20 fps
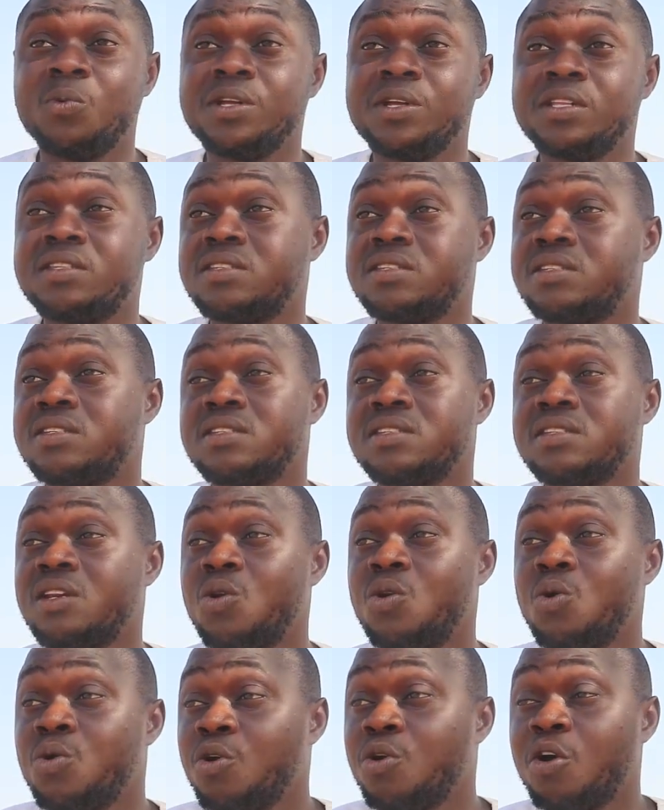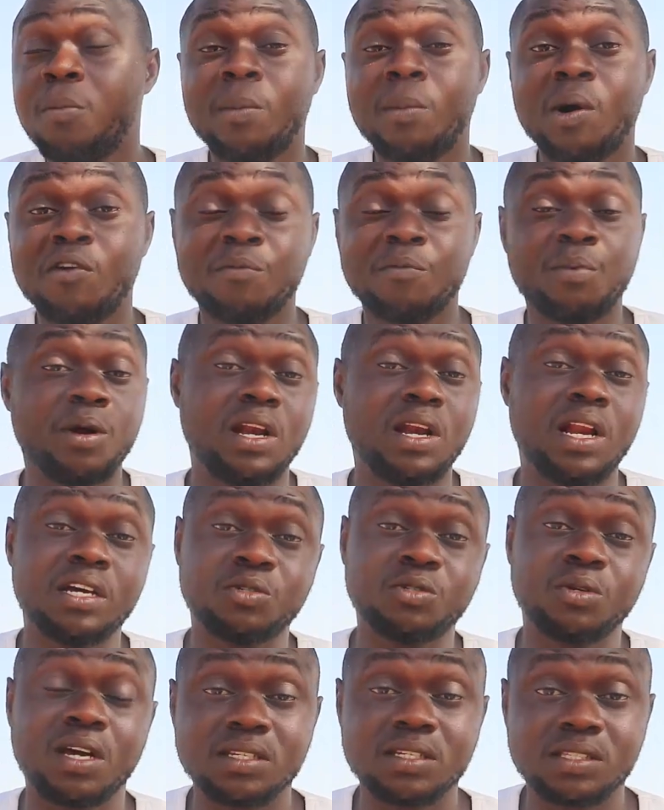with low number of
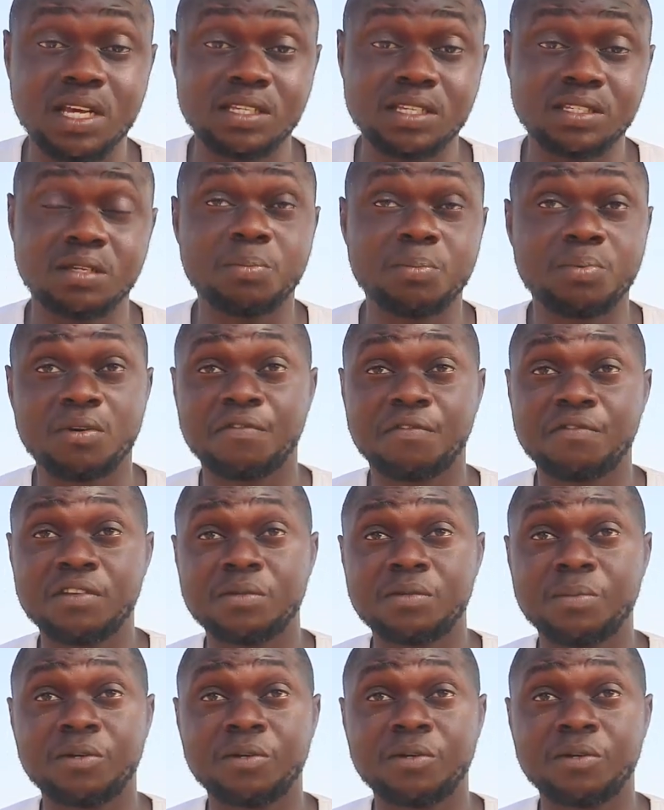broilers, you can start seeing profit.